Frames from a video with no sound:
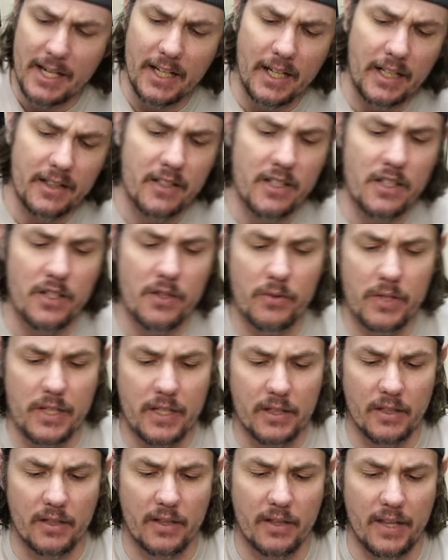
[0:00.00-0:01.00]
got the
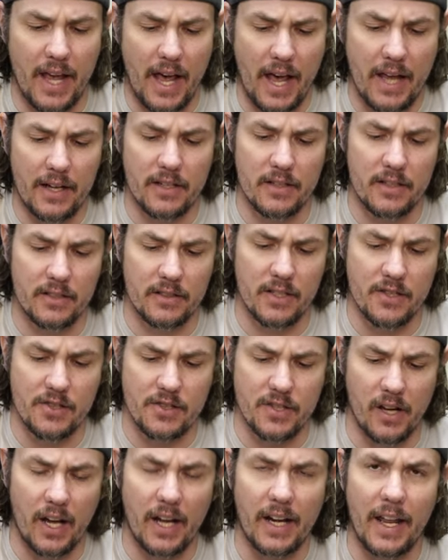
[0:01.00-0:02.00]
unit that
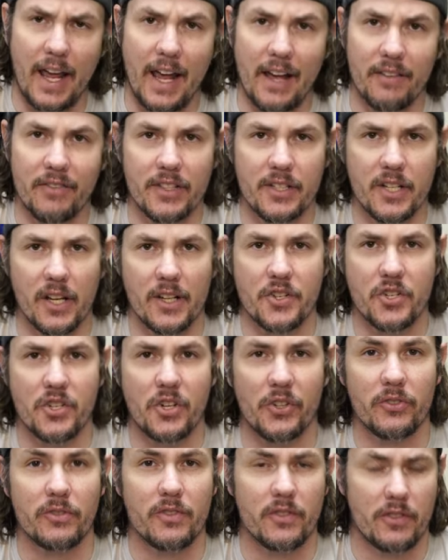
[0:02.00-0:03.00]
does not have the touch
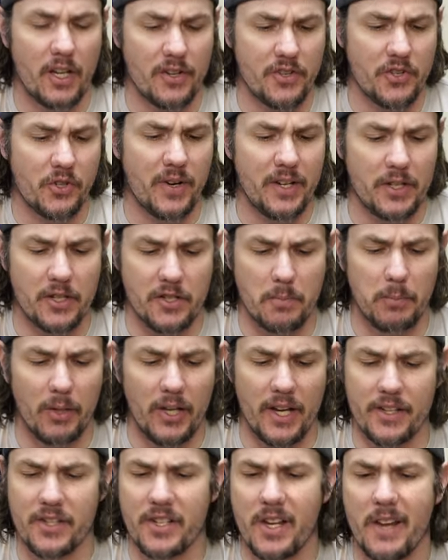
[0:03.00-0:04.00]
touchscreen
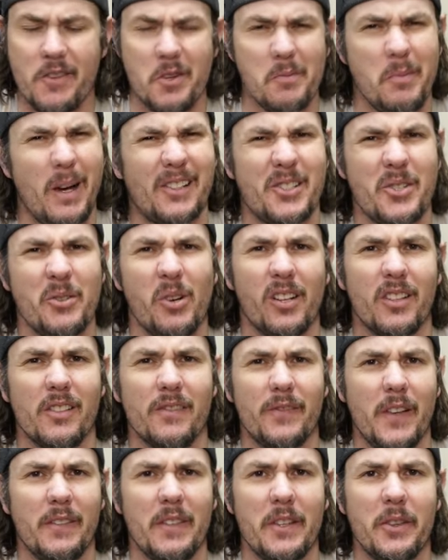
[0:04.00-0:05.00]
display. It saves you about
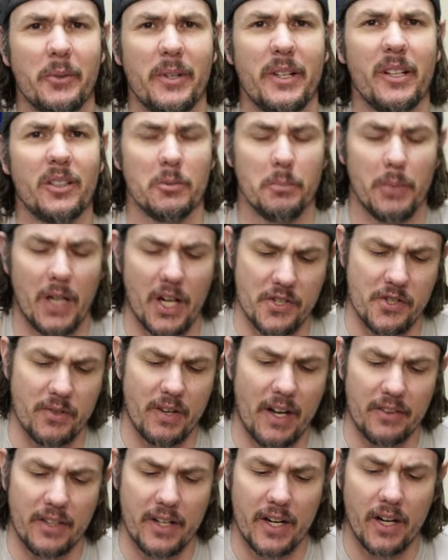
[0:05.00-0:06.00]
250, 300 bucks
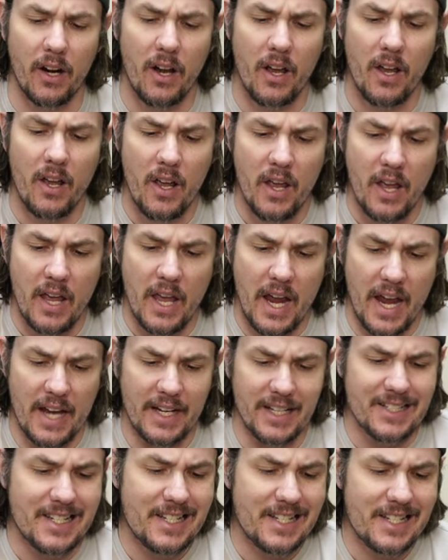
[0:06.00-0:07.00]
around there.
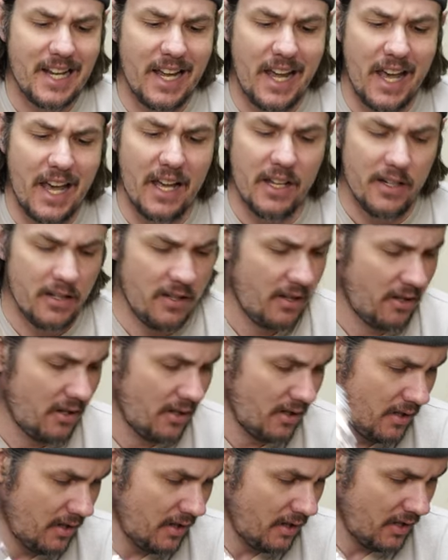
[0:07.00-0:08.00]
And instead,
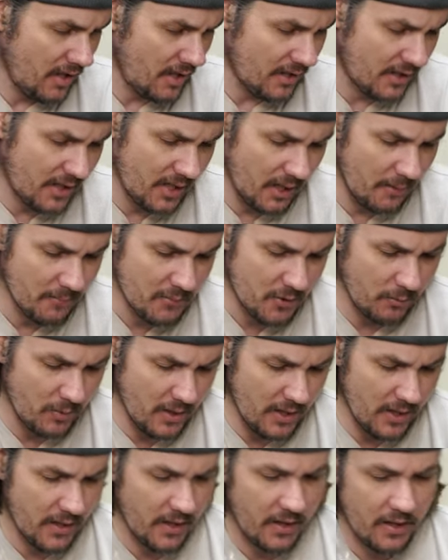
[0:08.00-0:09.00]
it comes
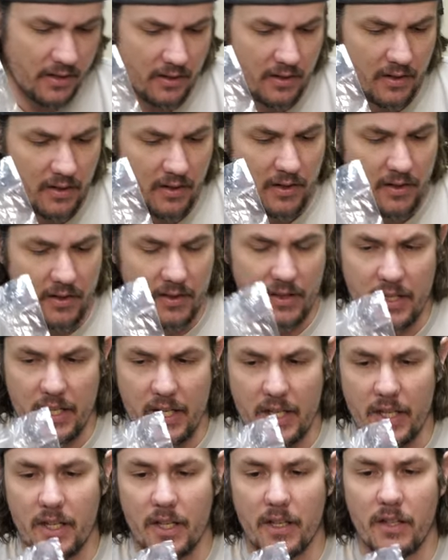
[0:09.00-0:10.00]
with
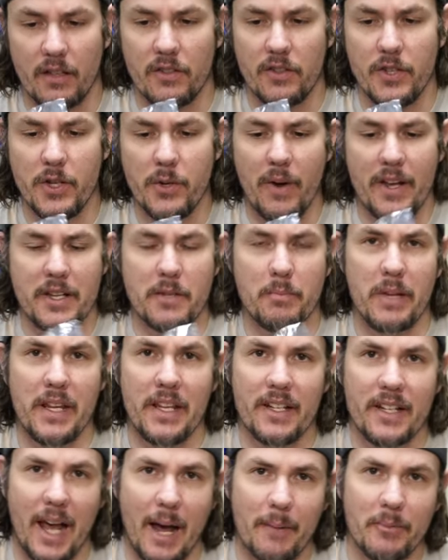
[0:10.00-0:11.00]
the
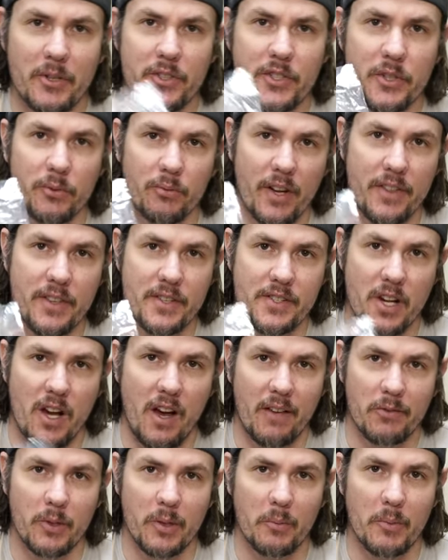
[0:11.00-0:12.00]
USB adapter to run the
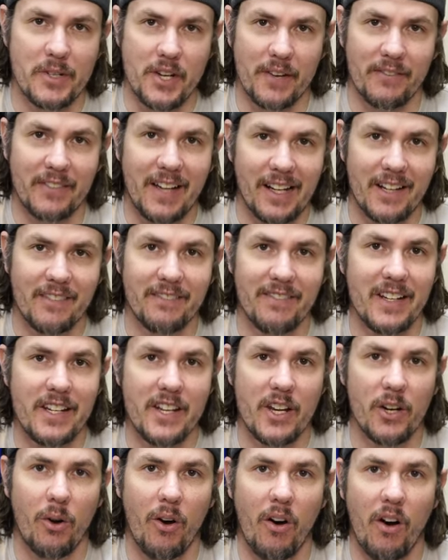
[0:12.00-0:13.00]
software, which I've got a
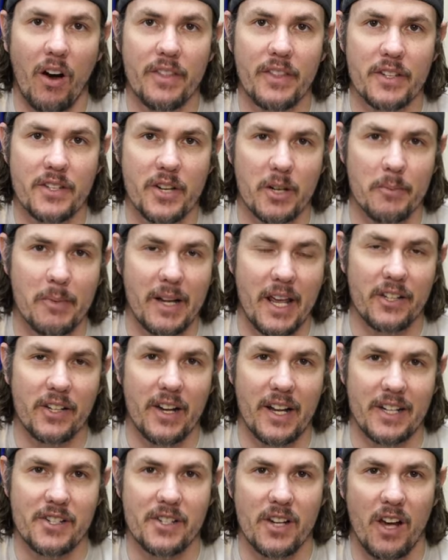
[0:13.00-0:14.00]
video on the
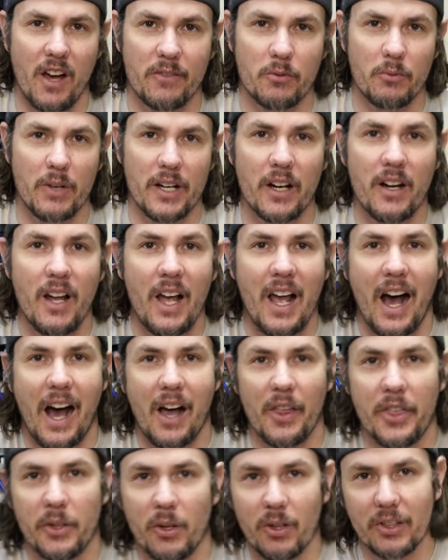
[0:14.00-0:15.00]
Terminator X software.
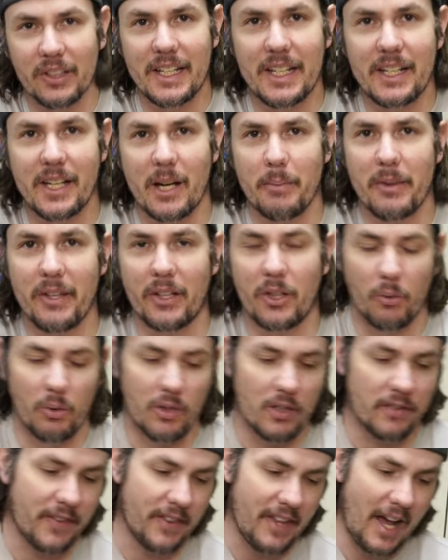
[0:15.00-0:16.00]
I'll throw a link up in the
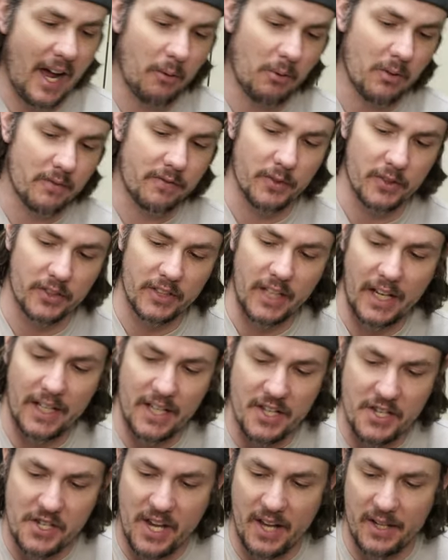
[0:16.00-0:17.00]
corner for that one for
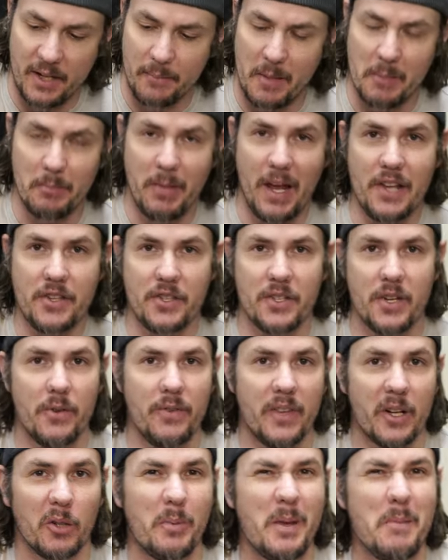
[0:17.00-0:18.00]
kind of setting up the base
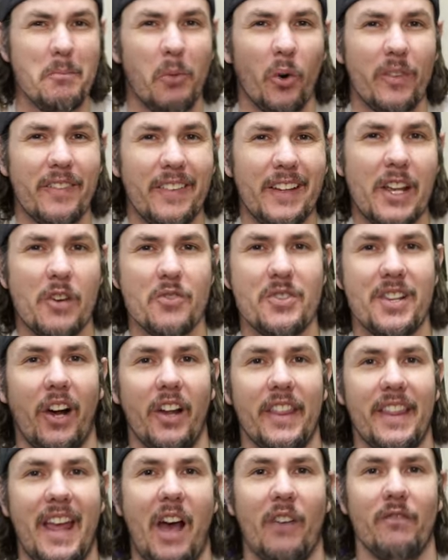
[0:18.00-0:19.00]
tune. There will be more videos
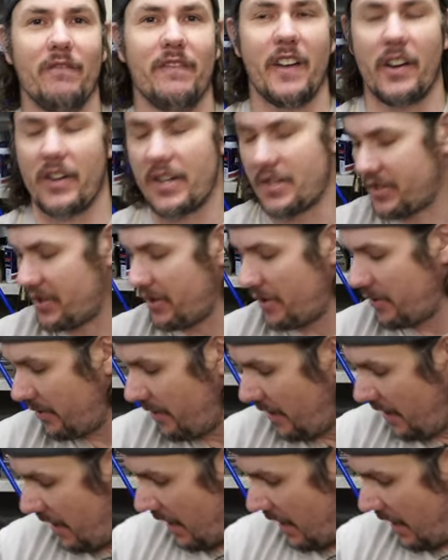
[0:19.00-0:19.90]
on that very soon